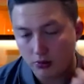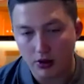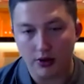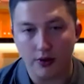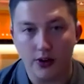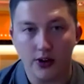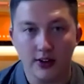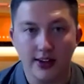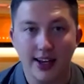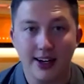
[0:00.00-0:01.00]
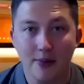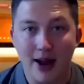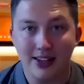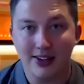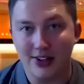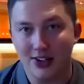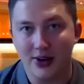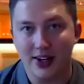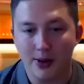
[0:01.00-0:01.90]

If you can see a competitor doing